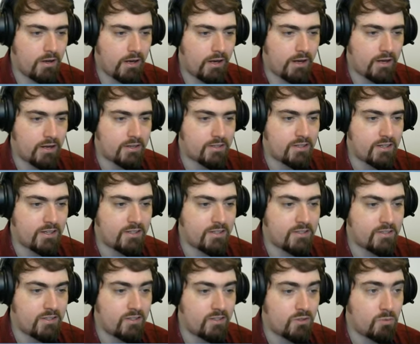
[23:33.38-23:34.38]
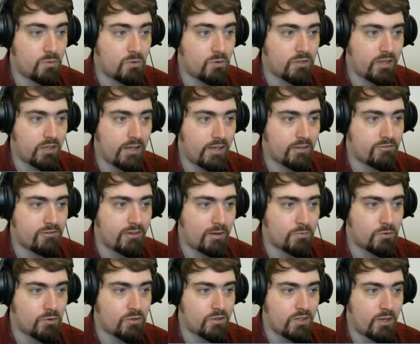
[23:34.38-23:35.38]
And good sight is in the water here,
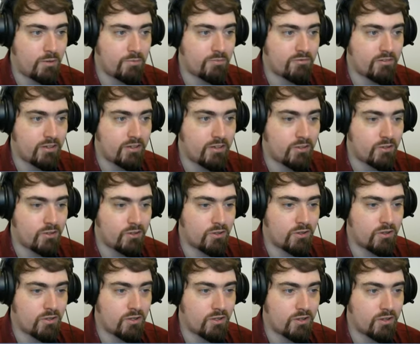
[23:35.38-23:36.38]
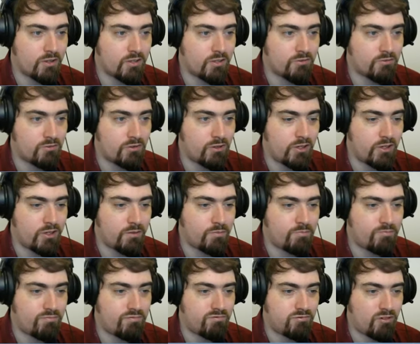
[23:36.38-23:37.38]
trapped on an upgrade. The, the destroyer
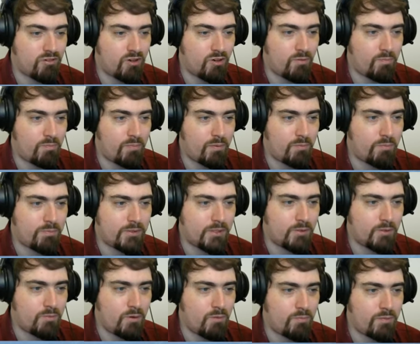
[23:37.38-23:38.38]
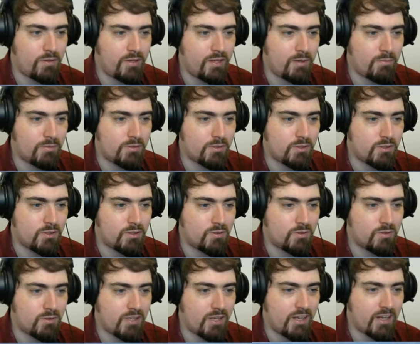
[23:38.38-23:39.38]
probably won't be able
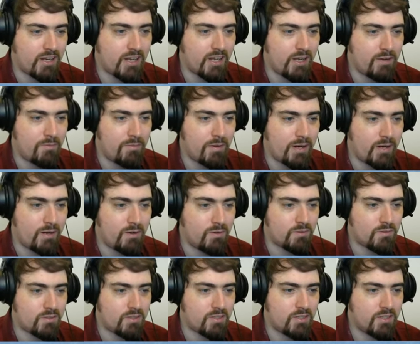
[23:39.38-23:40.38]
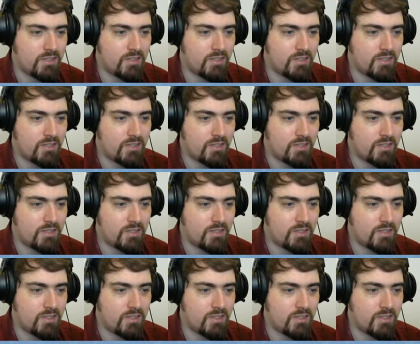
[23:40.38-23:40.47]
to take him out.